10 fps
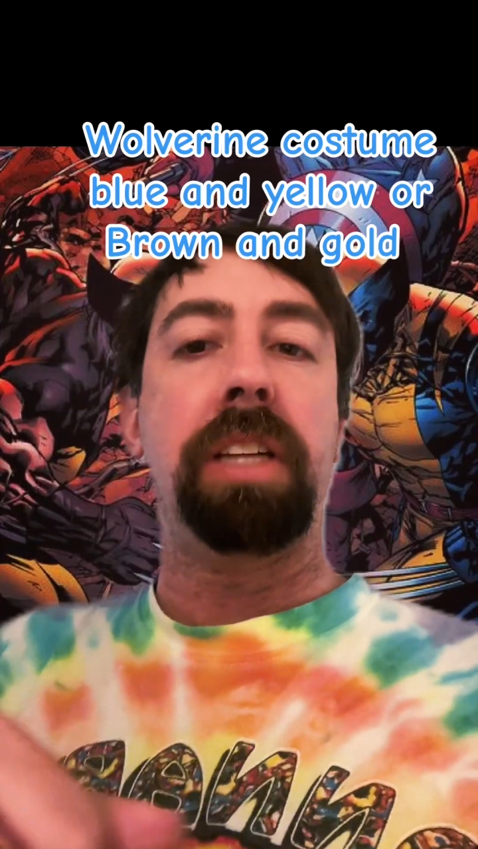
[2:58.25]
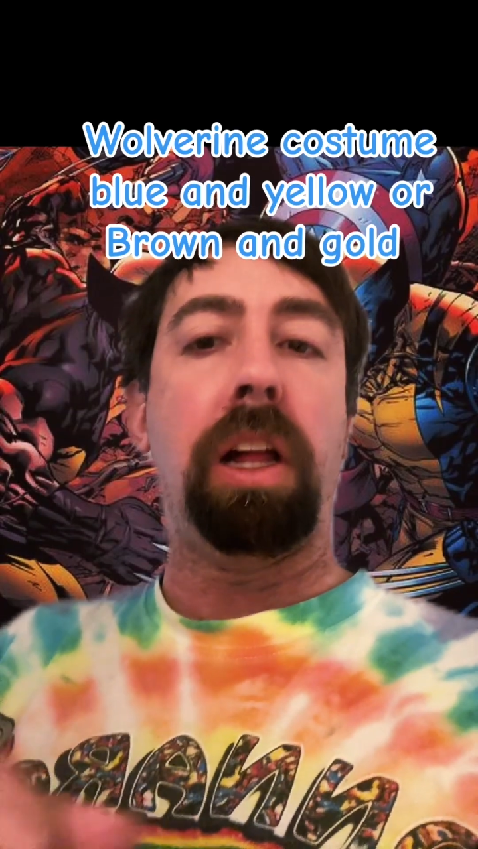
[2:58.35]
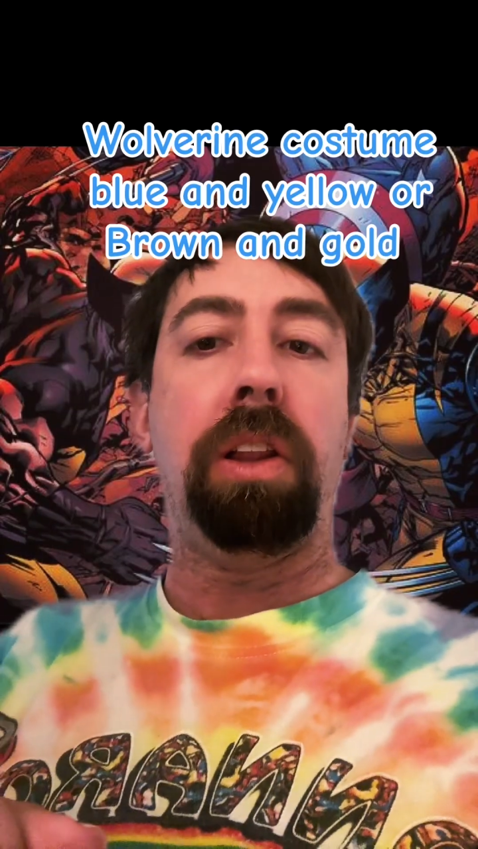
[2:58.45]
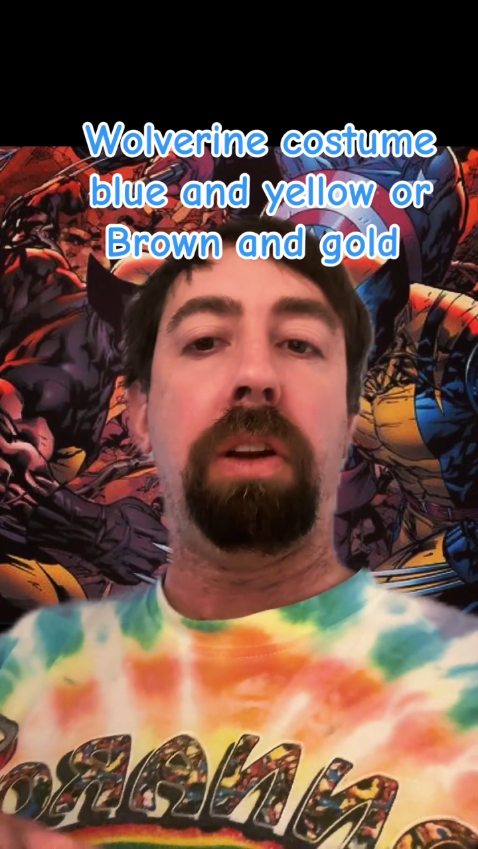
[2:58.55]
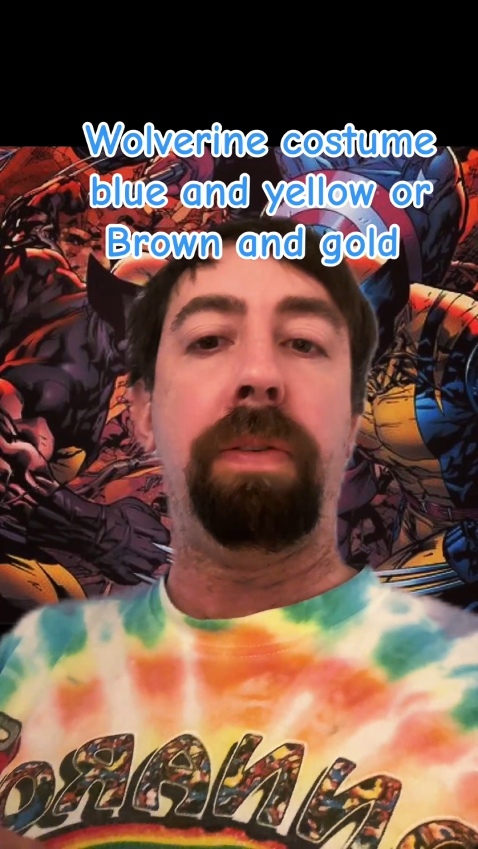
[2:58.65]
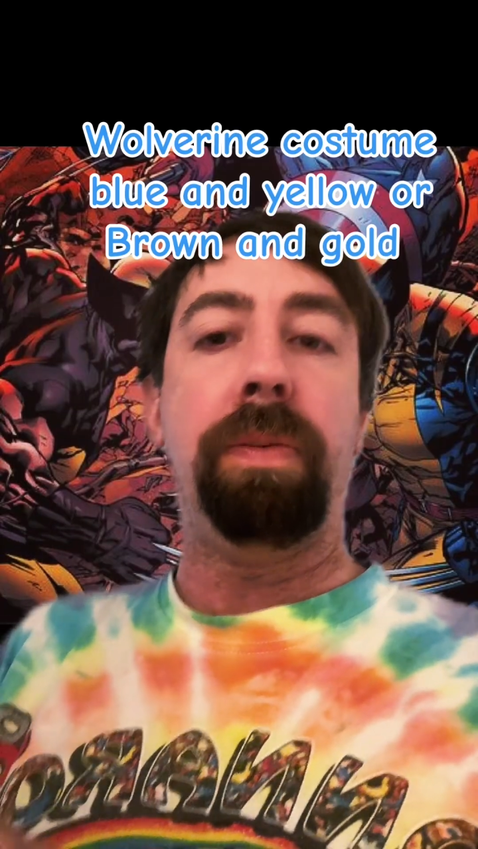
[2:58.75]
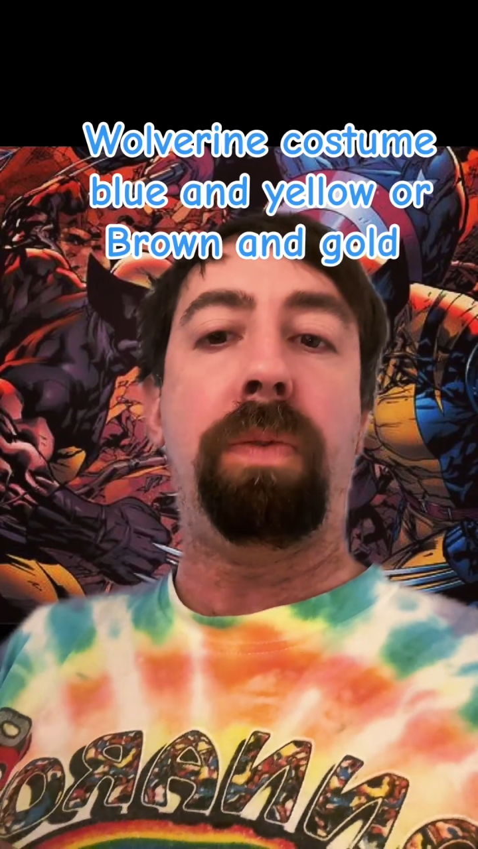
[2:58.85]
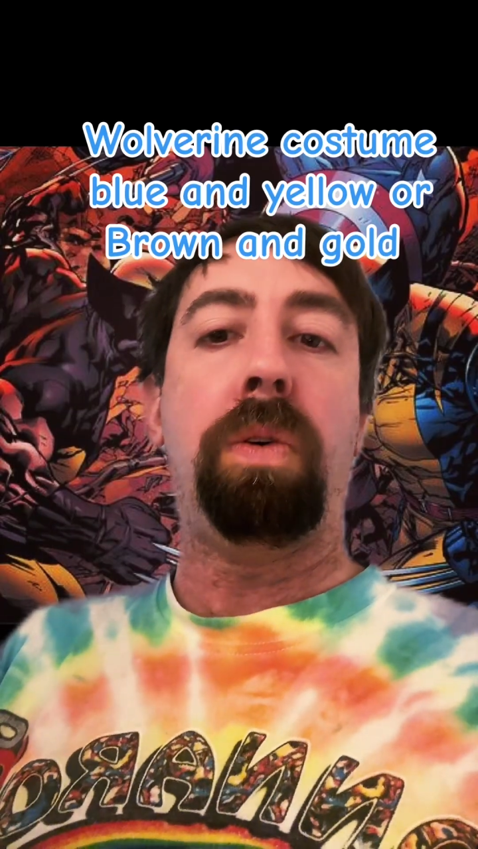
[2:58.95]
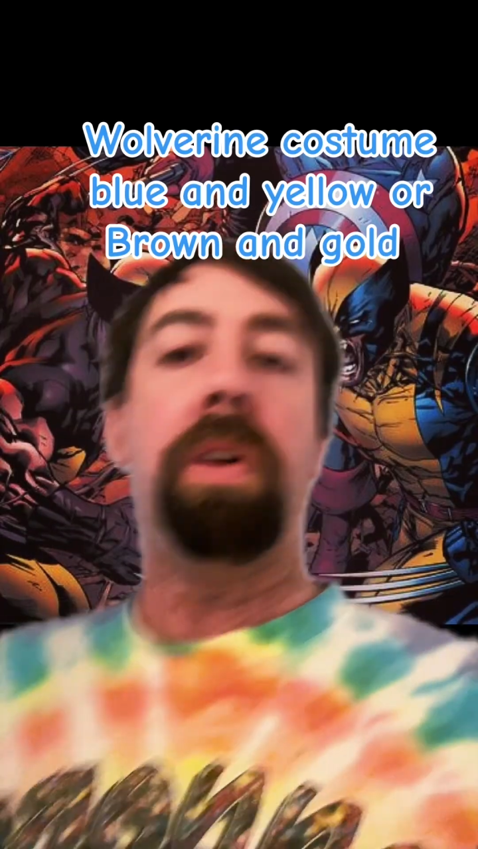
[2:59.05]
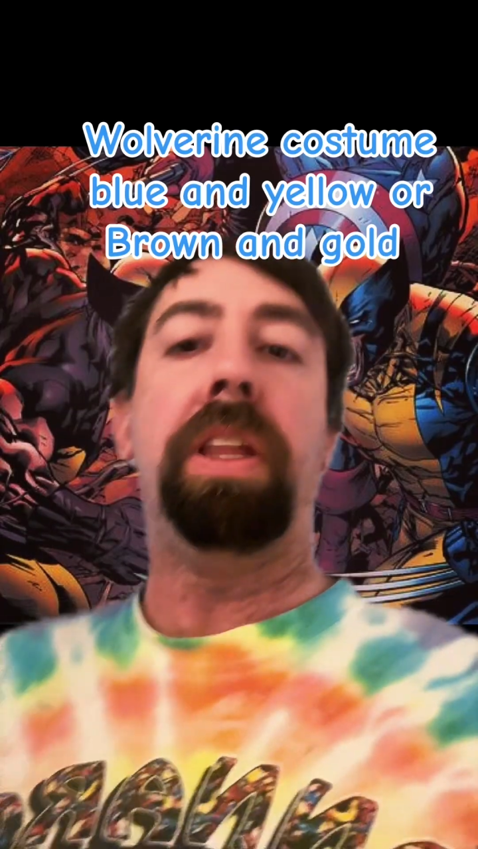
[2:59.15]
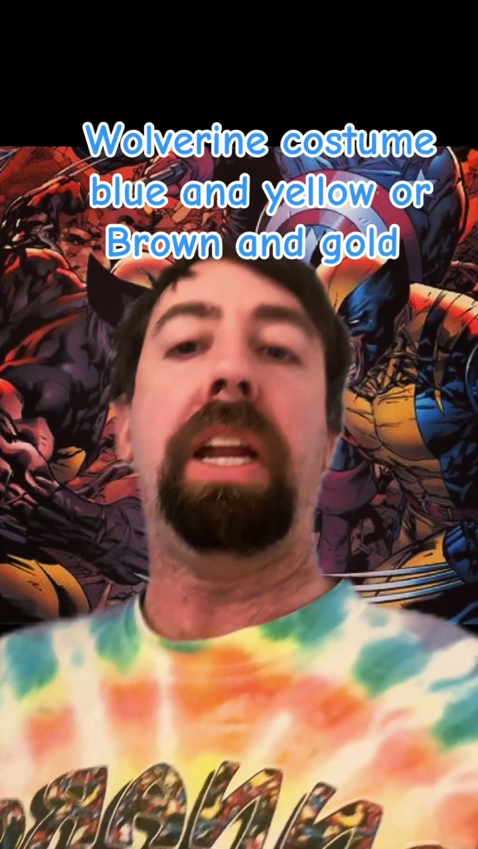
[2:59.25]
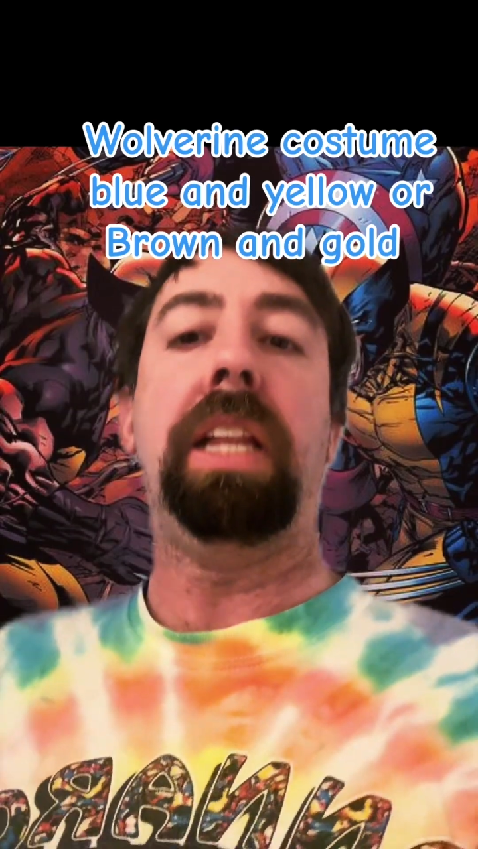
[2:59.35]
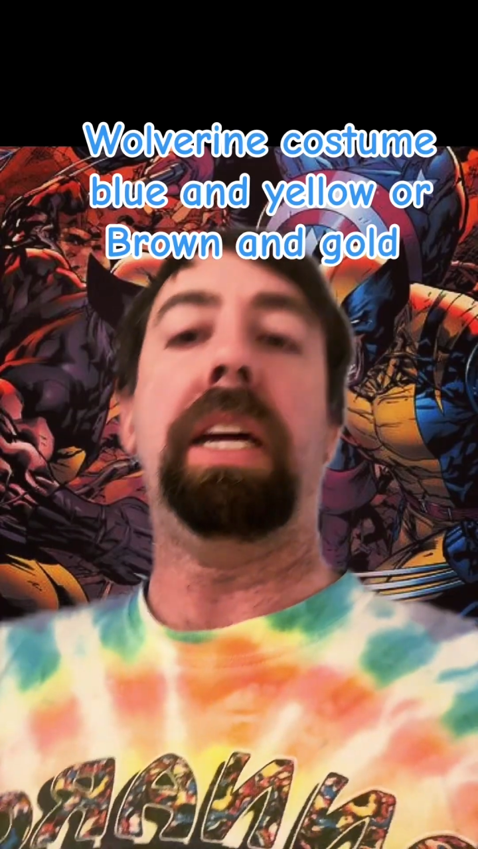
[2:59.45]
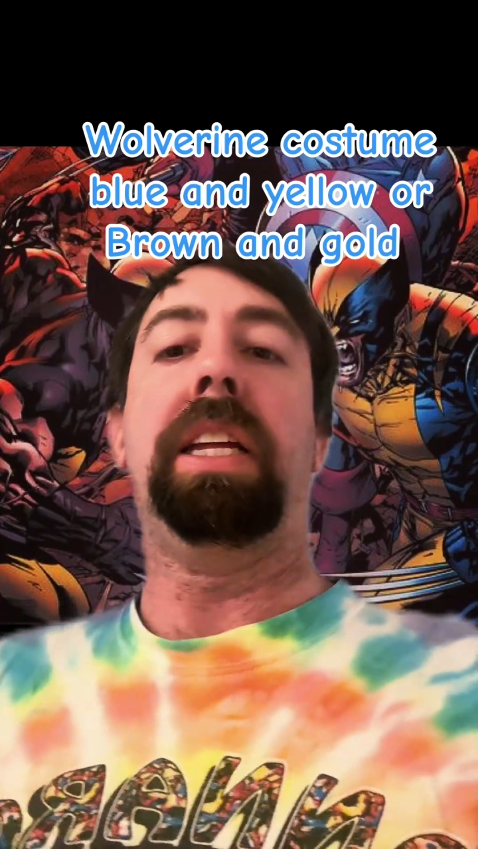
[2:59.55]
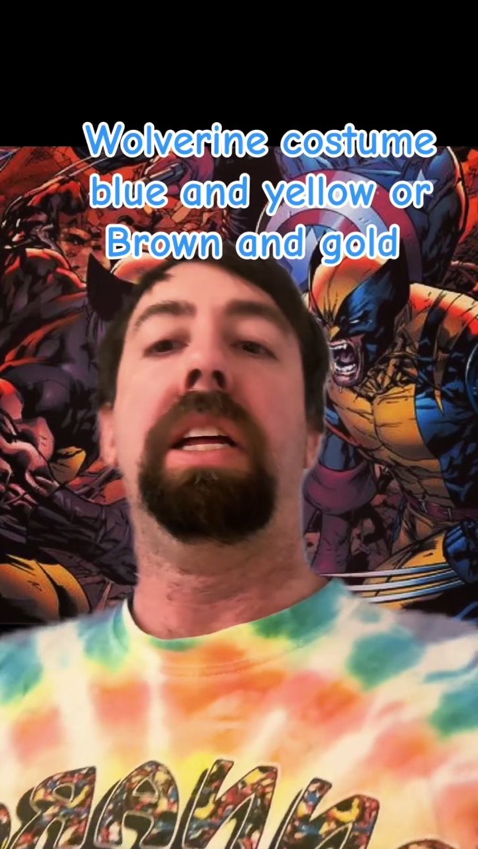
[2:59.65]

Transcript: a little bit more than I like